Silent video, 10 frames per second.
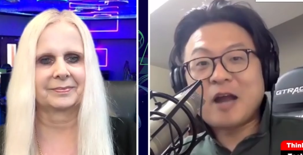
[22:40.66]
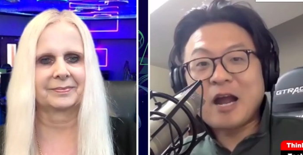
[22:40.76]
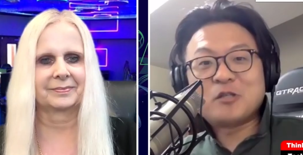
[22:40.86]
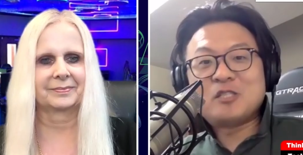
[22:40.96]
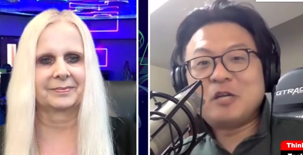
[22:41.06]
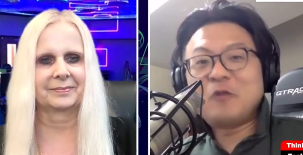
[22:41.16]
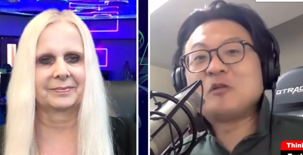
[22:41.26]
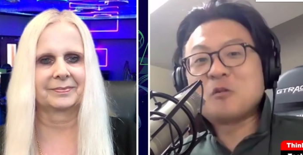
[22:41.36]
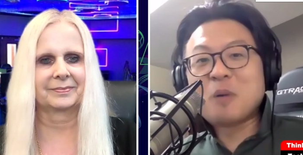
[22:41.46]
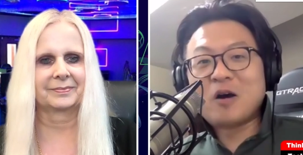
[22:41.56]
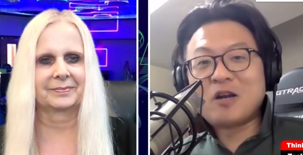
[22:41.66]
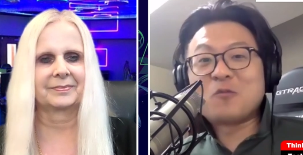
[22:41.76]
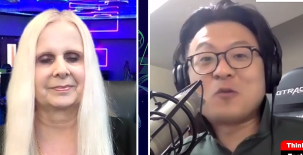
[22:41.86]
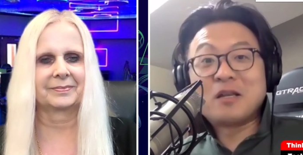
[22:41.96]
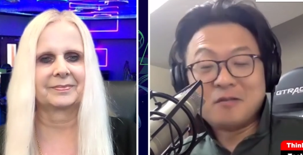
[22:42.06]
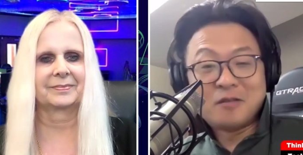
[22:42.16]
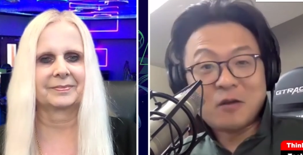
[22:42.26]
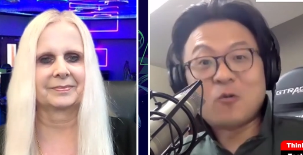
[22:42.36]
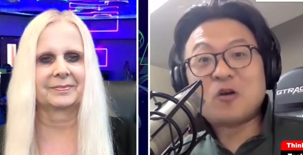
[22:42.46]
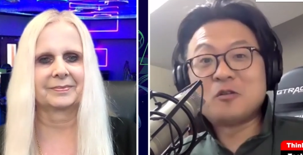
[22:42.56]
Speaker 1: are actually serious about it when they
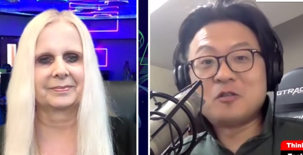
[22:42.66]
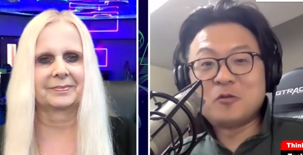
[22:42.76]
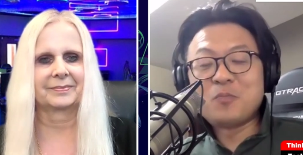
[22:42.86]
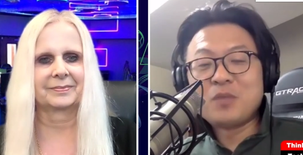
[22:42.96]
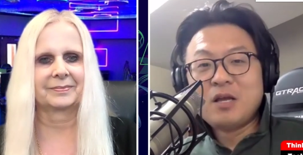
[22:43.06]
wanted to do?